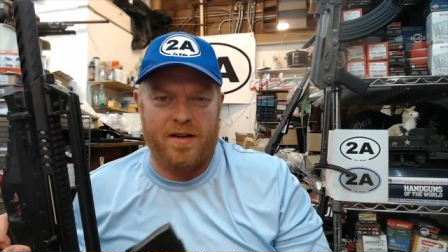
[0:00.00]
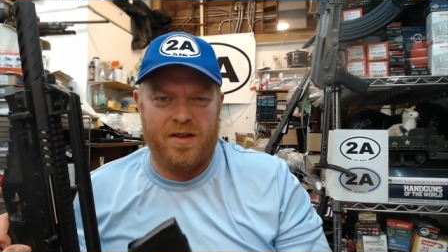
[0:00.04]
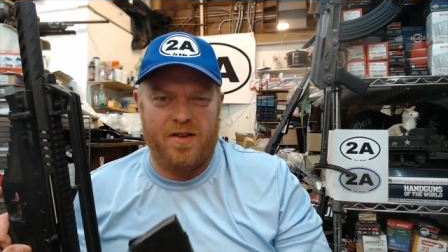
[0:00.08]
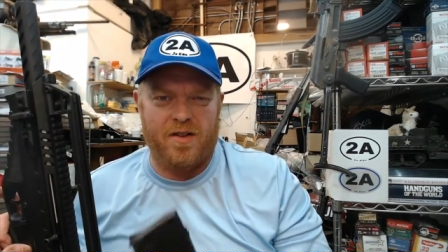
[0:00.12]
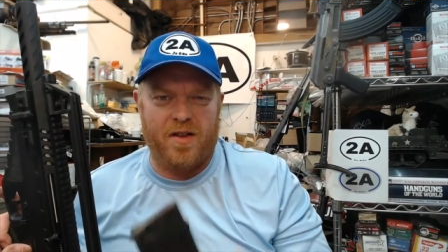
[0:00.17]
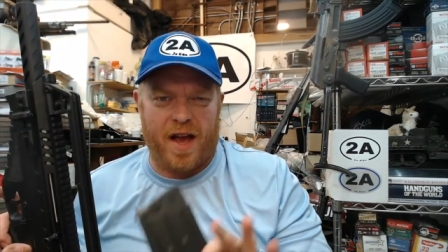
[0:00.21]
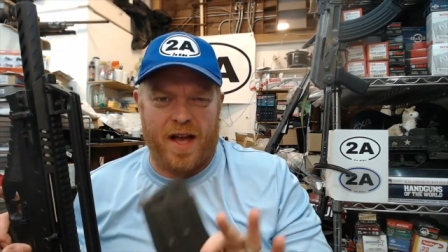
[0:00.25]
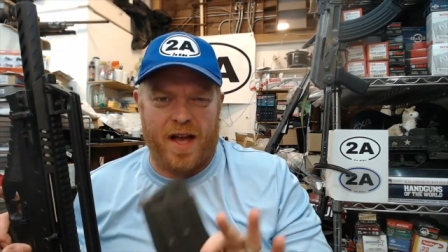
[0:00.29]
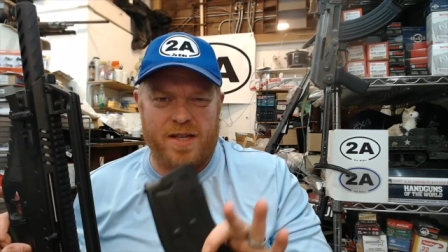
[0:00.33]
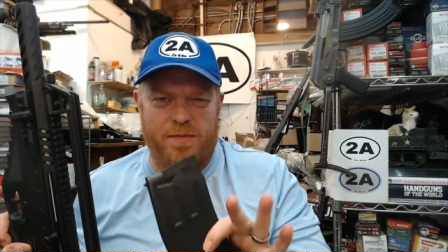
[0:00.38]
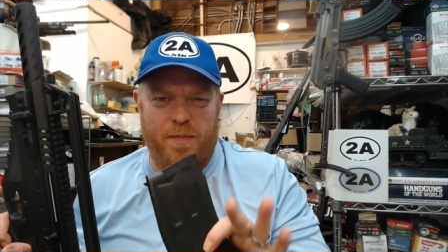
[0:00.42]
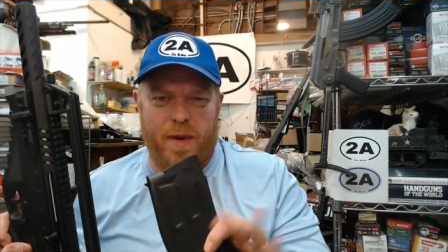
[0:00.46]
You
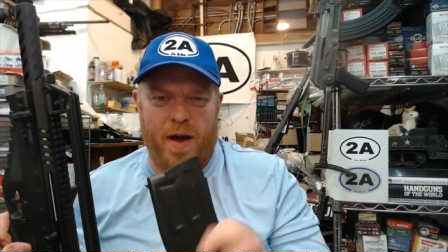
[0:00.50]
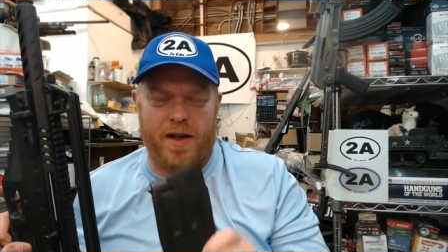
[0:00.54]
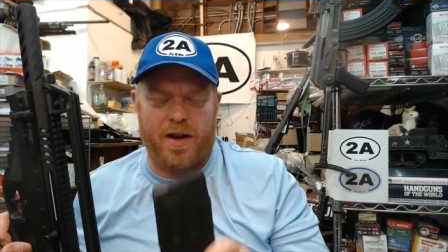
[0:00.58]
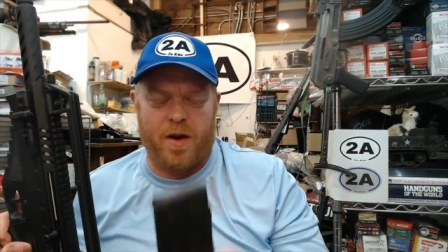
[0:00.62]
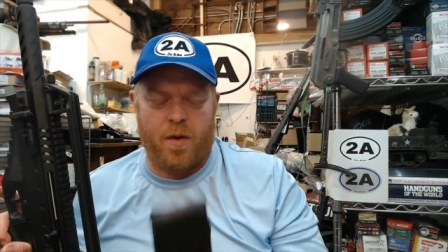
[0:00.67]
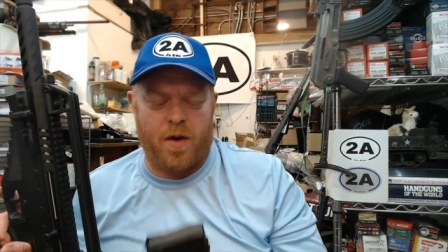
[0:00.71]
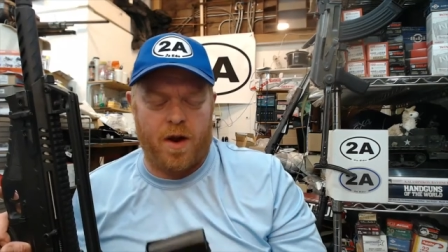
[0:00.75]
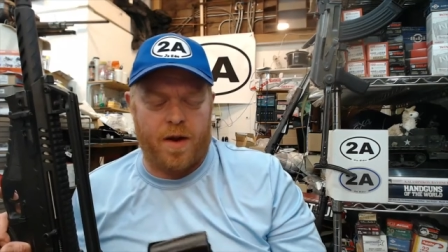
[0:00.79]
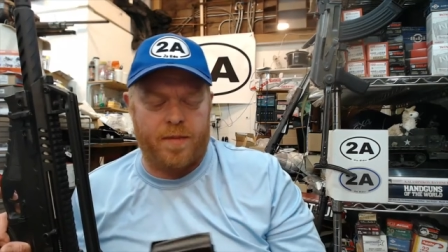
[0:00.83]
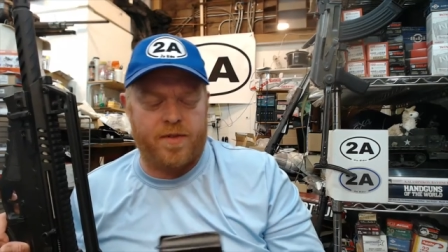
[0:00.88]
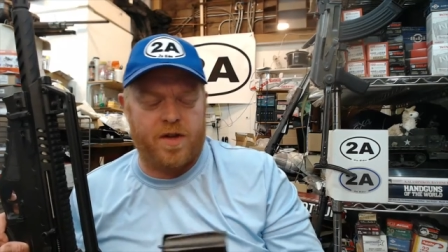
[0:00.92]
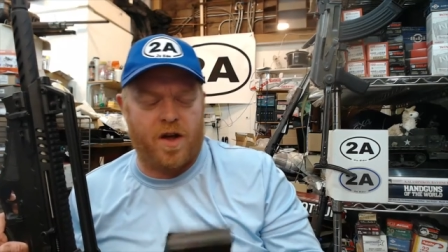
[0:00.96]
guys probably know
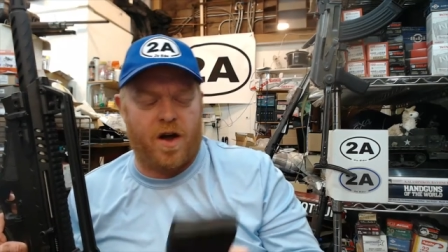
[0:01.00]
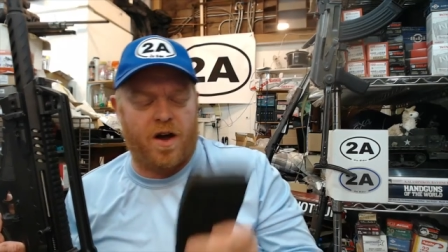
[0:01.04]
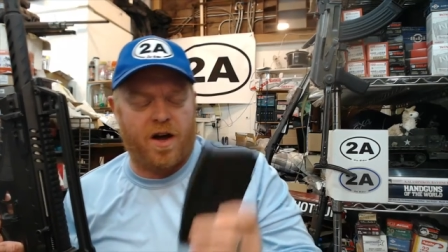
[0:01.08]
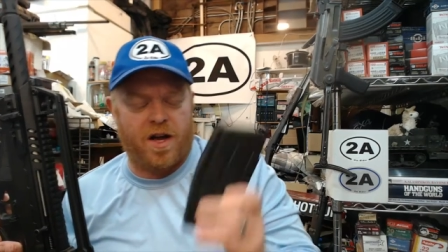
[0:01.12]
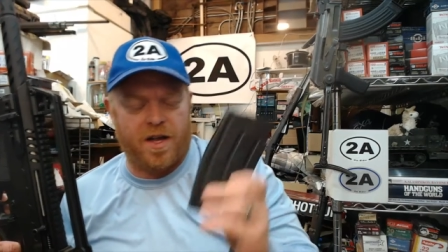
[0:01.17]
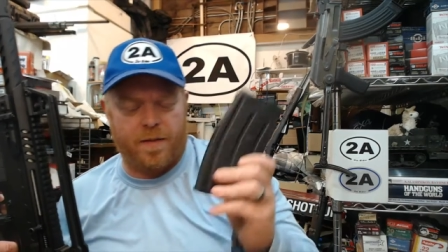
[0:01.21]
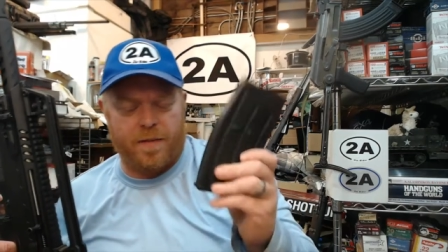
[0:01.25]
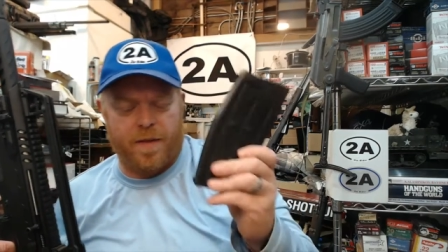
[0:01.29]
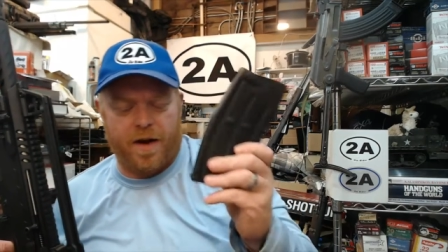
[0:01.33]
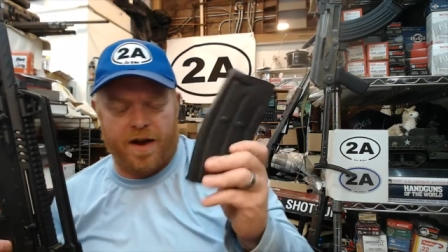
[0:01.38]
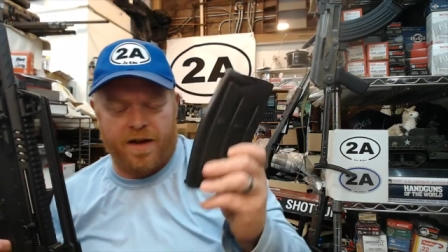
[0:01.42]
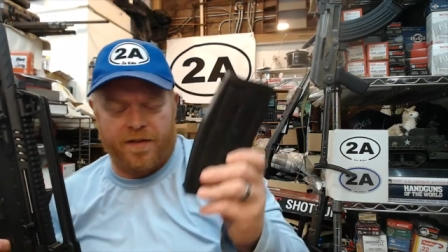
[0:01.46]
what I'm
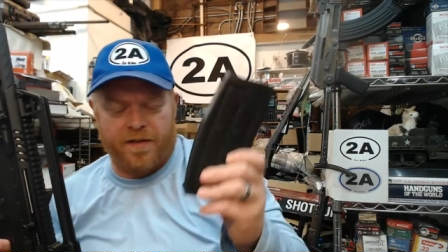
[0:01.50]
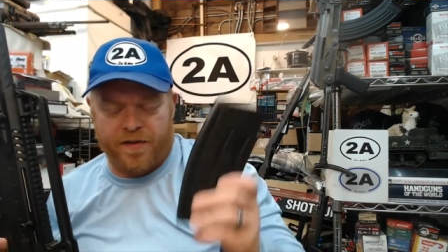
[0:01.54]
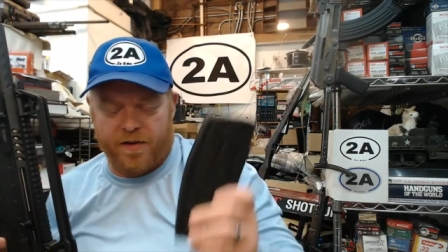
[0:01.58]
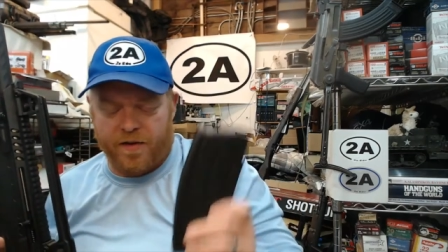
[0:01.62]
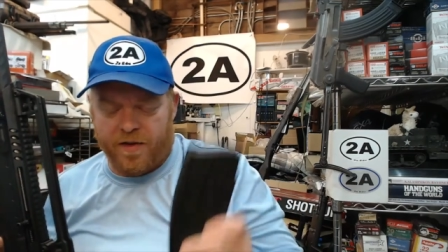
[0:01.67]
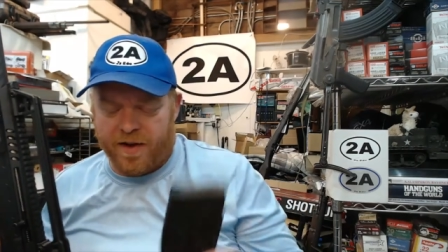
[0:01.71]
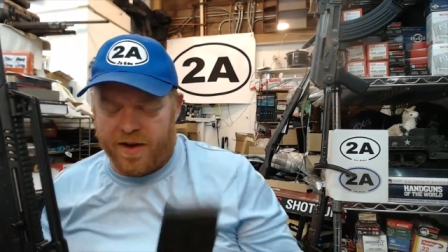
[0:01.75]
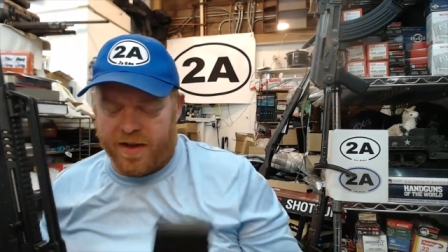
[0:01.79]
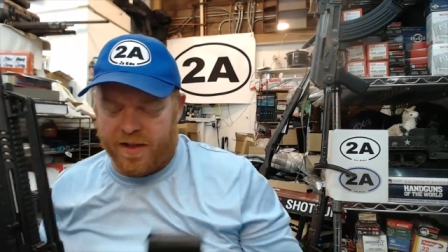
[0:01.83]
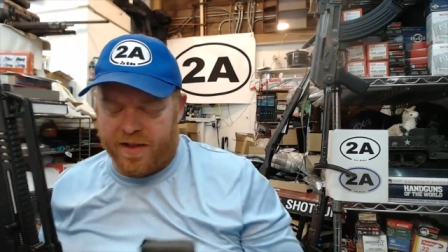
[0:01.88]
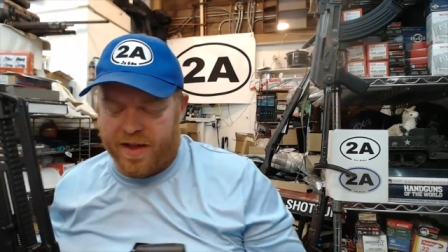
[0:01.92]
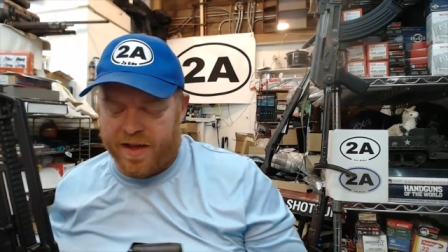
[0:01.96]
talking about if you're
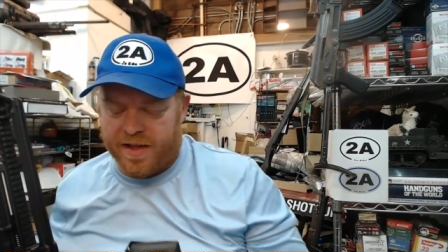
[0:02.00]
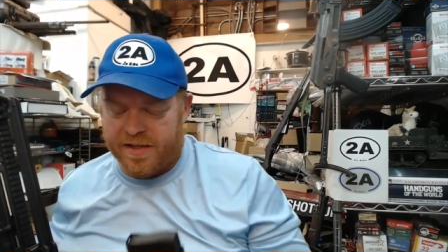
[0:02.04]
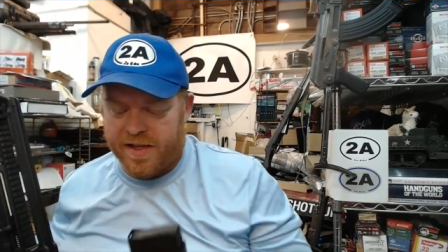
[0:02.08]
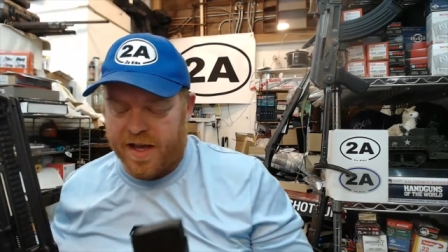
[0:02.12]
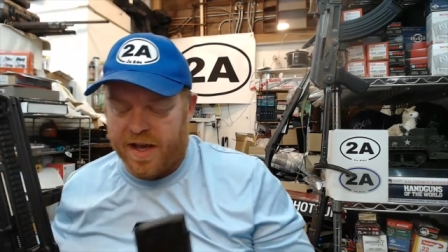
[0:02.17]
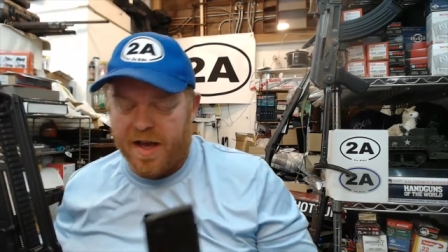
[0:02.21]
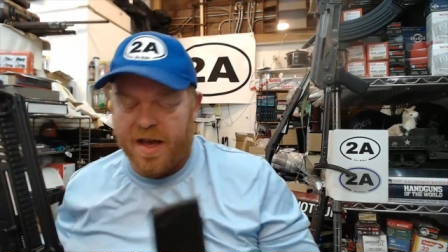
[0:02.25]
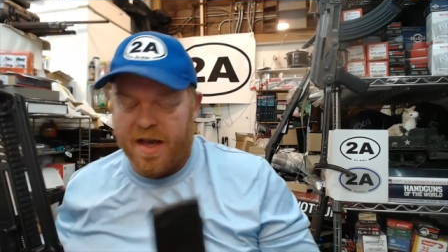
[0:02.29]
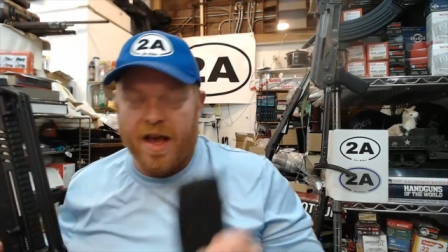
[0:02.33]
into these.